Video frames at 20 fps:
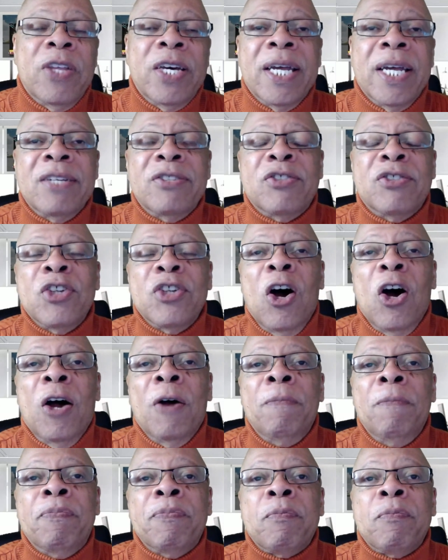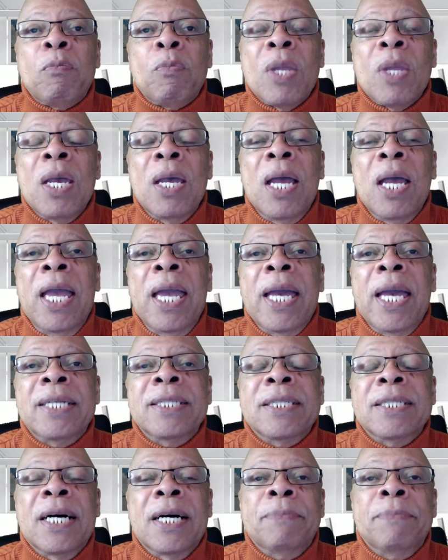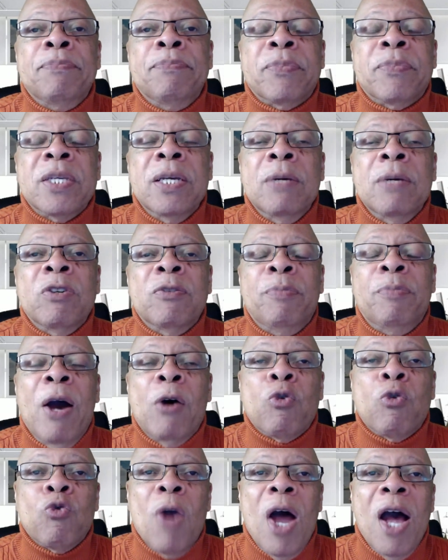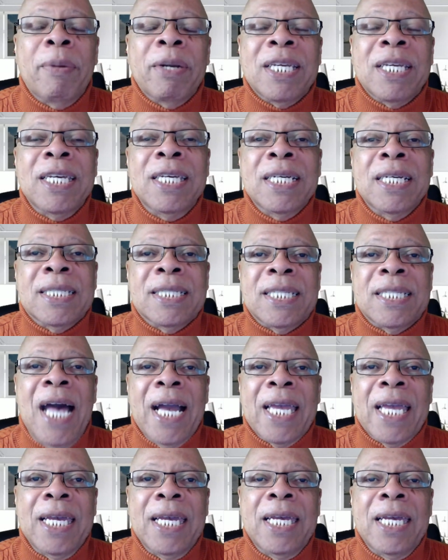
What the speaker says: I saw, and it was about Robert Kiyosaki.